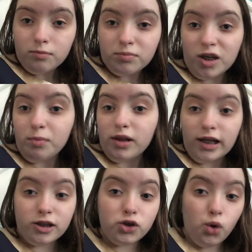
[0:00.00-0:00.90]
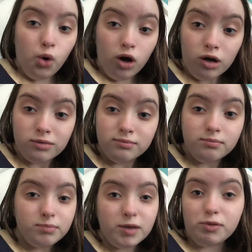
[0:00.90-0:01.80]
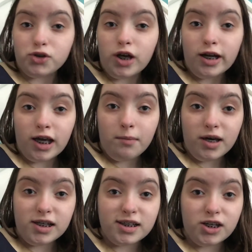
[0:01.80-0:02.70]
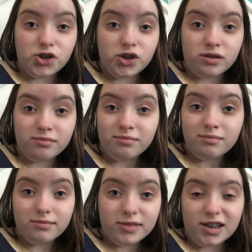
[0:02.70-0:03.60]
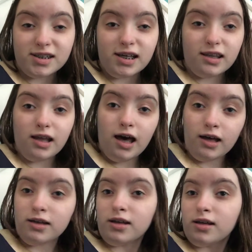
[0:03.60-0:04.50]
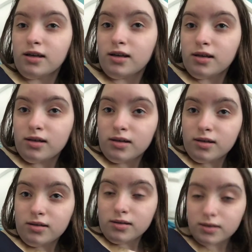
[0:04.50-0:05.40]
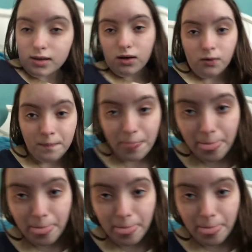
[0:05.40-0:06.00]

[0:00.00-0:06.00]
people at the door, people trying to get my attention, things like that. So,